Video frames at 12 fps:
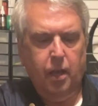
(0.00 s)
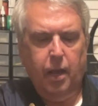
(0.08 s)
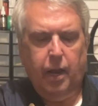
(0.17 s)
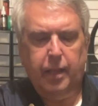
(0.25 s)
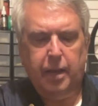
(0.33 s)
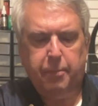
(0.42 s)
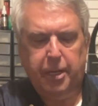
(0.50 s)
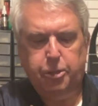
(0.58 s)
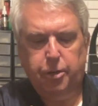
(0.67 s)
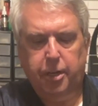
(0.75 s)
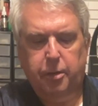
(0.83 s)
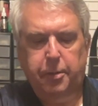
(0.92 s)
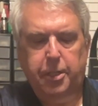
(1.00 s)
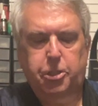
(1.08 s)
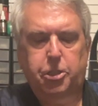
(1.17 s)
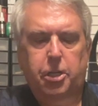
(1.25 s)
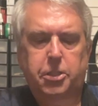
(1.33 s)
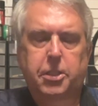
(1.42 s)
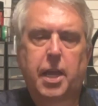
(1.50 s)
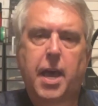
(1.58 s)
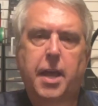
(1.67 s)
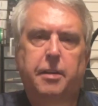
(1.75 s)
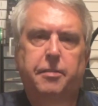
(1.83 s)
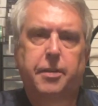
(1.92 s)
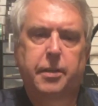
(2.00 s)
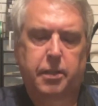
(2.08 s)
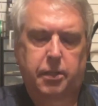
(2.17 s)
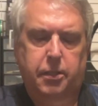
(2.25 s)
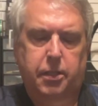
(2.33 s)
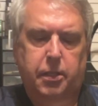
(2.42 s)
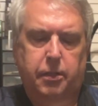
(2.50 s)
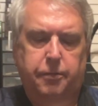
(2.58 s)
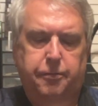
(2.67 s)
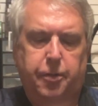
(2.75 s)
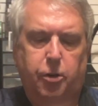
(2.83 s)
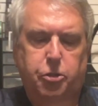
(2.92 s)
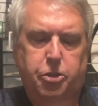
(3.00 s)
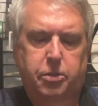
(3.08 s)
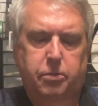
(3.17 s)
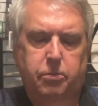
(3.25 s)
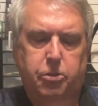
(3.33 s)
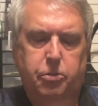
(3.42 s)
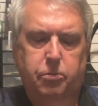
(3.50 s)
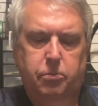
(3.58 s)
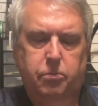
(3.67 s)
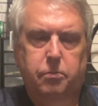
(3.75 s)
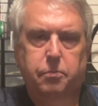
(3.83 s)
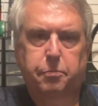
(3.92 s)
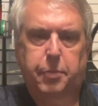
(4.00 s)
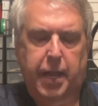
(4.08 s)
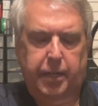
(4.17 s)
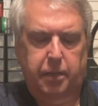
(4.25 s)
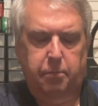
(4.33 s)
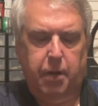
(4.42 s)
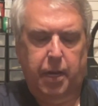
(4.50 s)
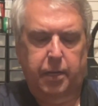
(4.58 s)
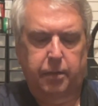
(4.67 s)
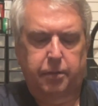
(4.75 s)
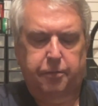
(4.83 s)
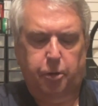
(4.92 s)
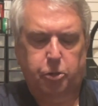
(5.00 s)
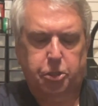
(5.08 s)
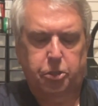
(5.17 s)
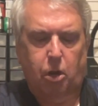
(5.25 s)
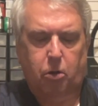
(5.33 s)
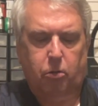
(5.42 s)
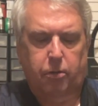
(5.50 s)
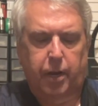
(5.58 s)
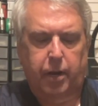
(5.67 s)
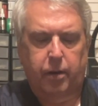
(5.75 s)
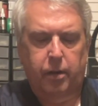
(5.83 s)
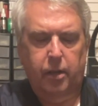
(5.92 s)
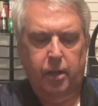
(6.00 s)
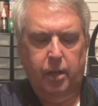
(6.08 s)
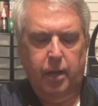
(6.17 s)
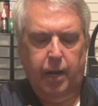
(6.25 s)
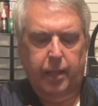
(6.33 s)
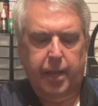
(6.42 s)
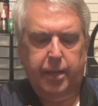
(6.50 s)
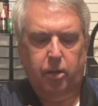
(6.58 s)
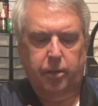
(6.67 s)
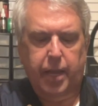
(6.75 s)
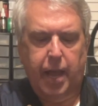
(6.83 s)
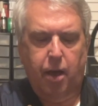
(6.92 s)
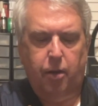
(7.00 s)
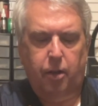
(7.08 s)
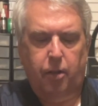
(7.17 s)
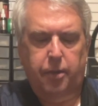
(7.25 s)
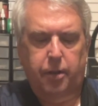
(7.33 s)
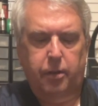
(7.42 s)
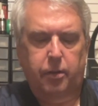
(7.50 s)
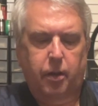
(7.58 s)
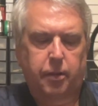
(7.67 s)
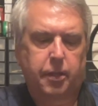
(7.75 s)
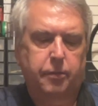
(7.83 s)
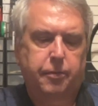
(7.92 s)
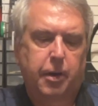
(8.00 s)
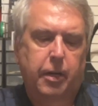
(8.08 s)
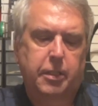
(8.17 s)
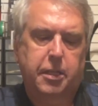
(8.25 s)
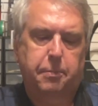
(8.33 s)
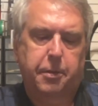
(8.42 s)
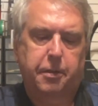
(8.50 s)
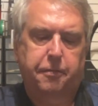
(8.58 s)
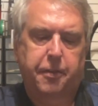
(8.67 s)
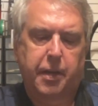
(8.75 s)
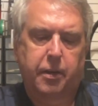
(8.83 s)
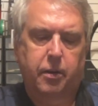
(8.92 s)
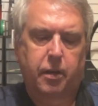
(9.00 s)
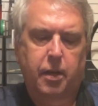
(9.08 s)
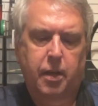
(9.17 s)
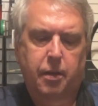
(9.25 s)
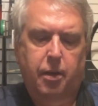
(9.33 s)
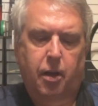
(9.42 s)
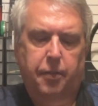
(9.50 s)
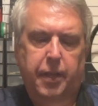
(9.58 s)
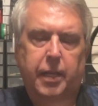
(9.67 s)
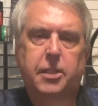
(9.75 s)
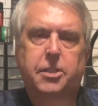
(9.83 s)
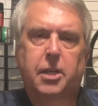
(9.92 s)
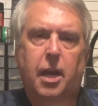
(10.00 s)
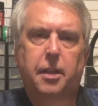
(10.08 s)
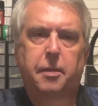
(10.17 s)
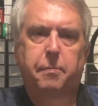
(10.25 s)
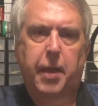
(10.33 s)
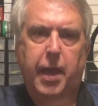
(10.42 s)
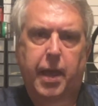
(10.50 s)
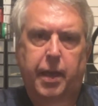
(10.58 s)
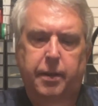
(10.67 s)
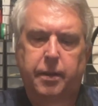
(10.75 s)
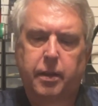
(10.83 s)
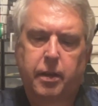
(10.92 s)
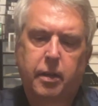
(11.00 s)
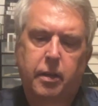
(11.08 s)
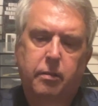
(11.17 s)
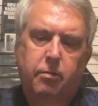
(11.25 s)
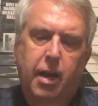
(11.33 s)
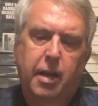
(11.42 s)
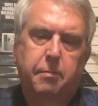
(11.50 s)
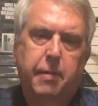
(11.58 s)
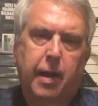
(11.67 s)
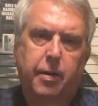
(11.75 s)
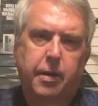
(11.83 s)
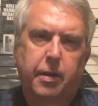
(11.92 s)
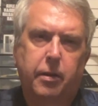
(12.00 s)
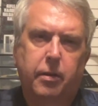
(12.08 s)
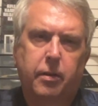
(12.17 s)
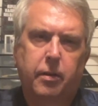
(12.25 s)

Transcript: I like my trigger to be just ahead of the first bend in the first knuckle there. I like it on the very tip of the finger, on the inside of the pad, right about here.